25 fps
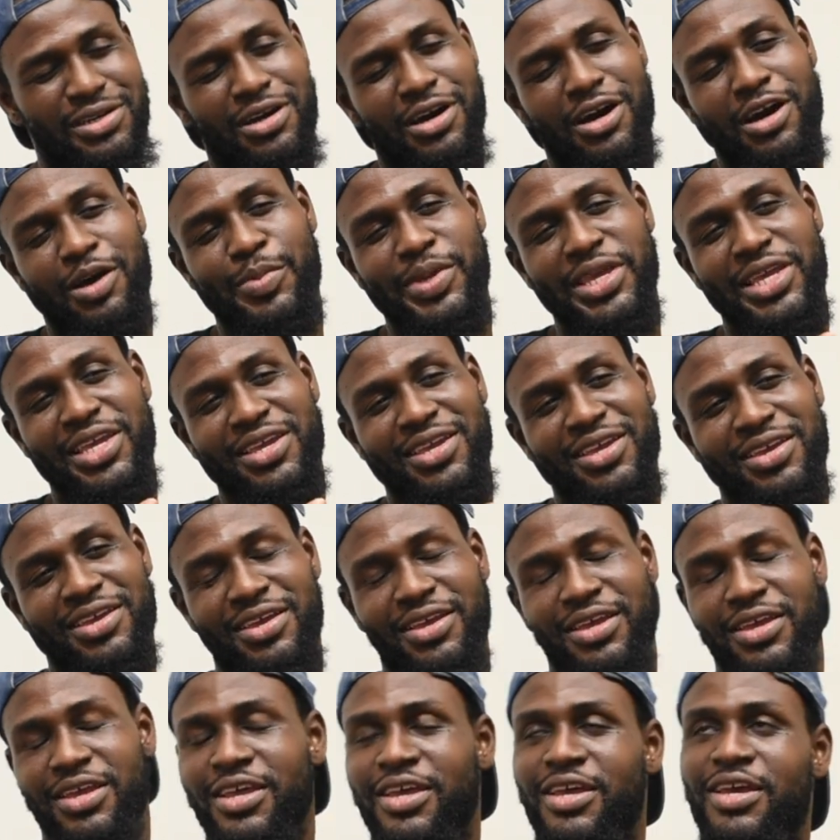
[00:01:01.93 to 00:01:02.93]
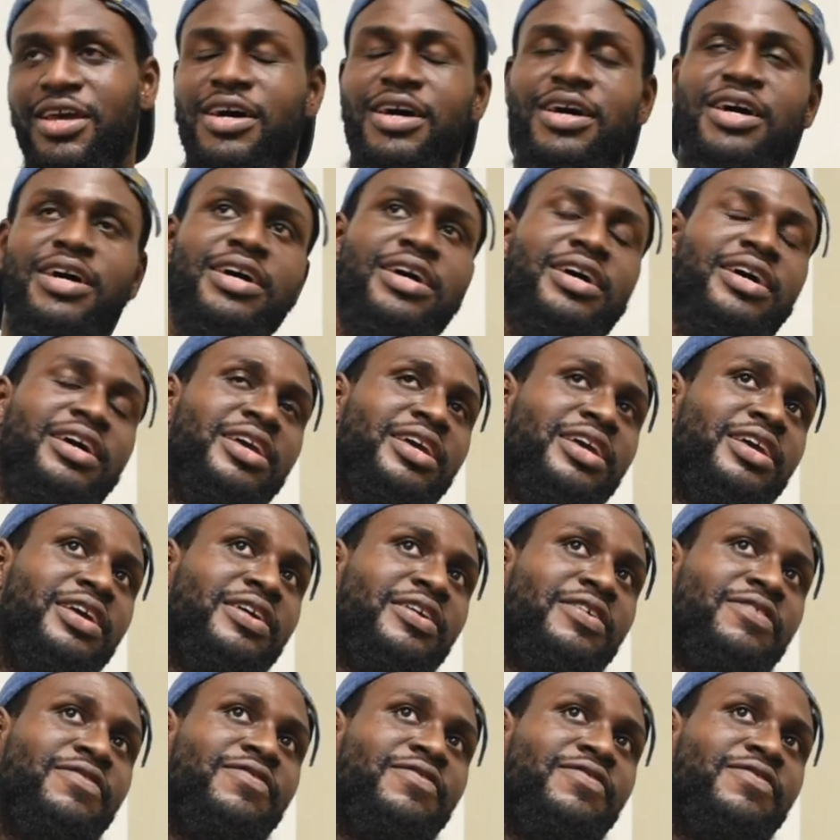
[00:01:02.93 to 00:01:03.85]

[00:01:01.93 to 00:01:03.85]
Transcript: hobby. I